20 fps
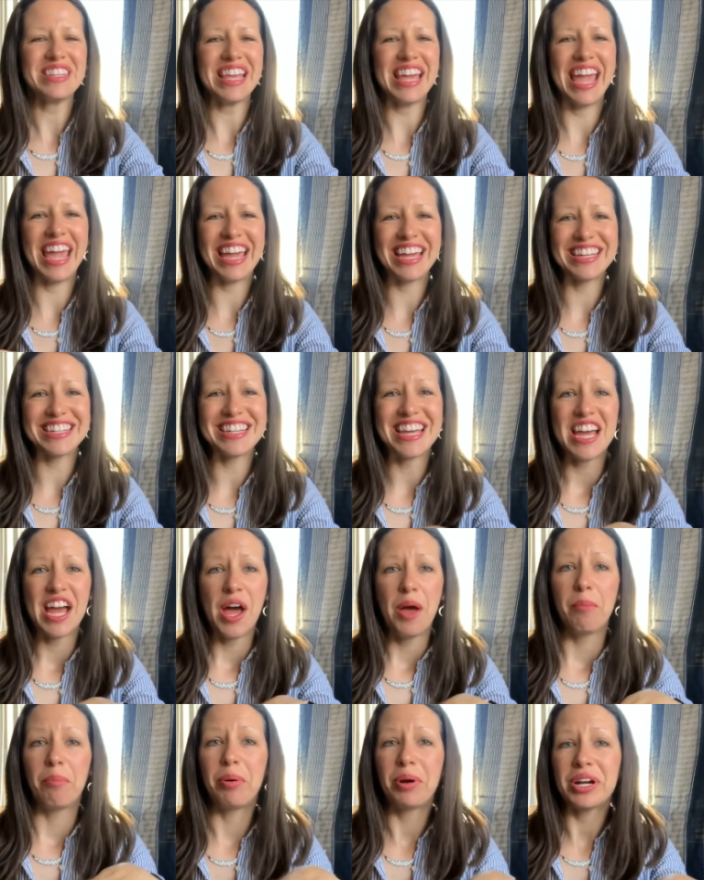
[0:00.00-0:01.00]
And
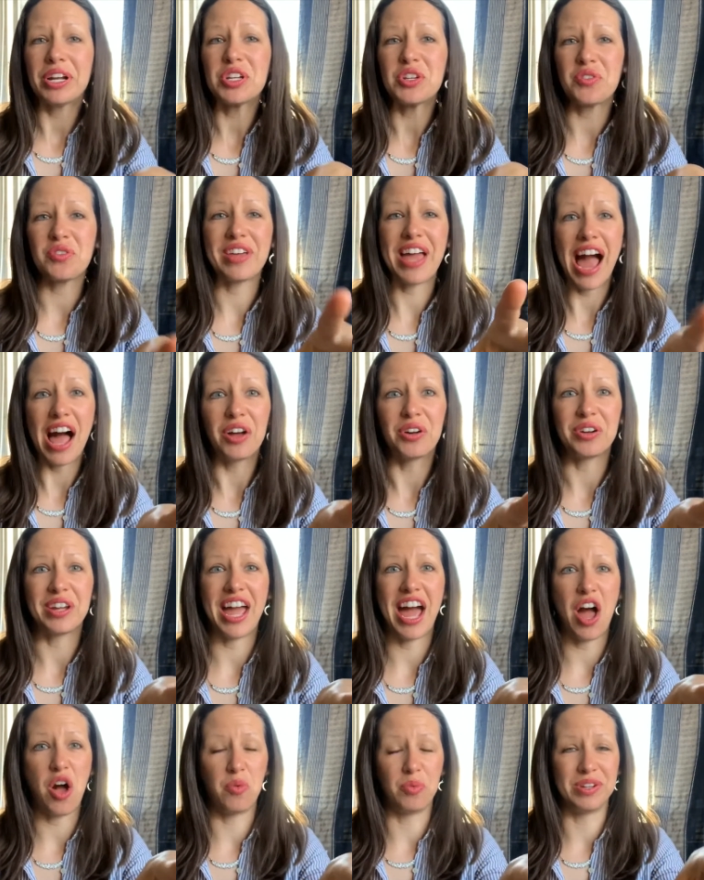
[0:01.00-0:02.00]
pretty sure the calorie
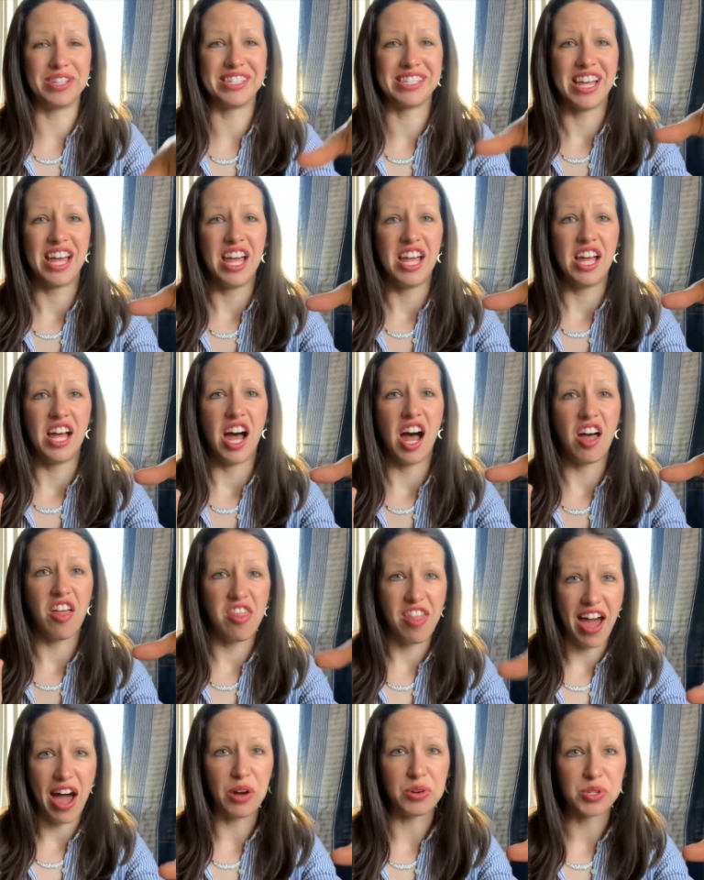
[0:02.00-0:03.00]
count was a
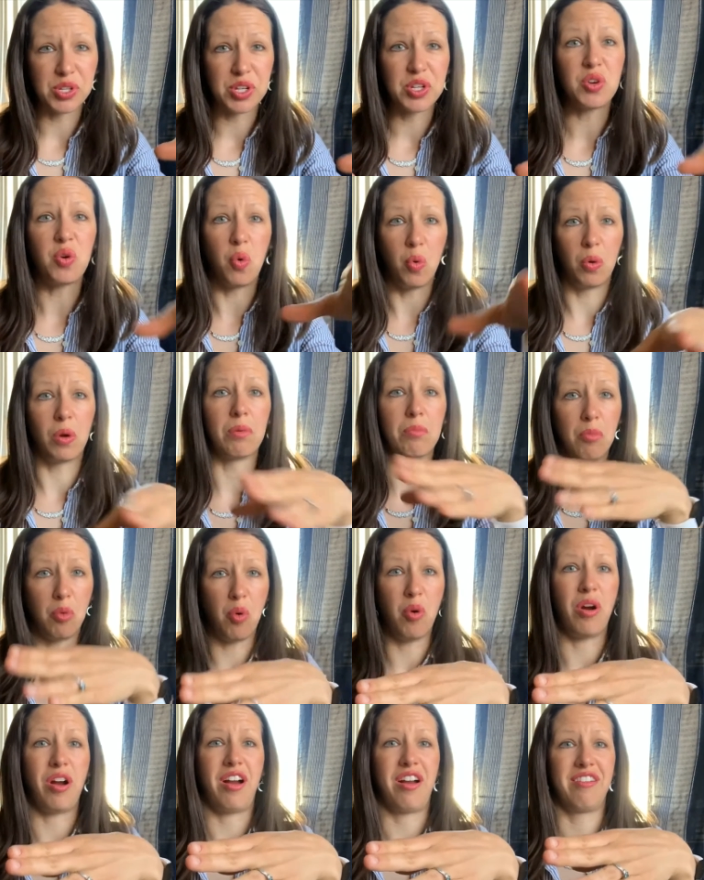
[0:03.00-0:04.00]
thousand or
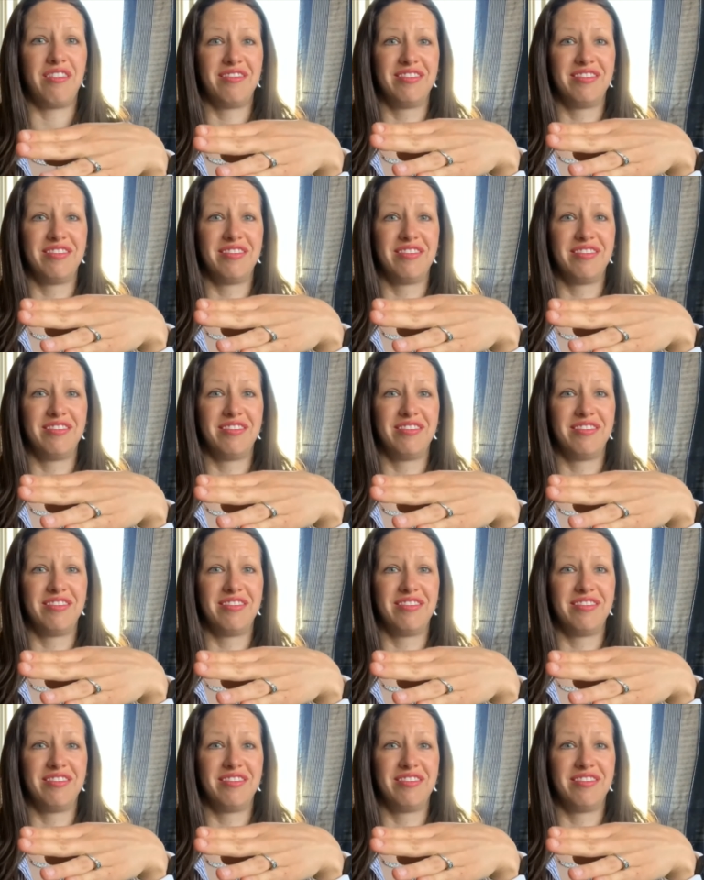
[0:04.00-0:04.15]
more.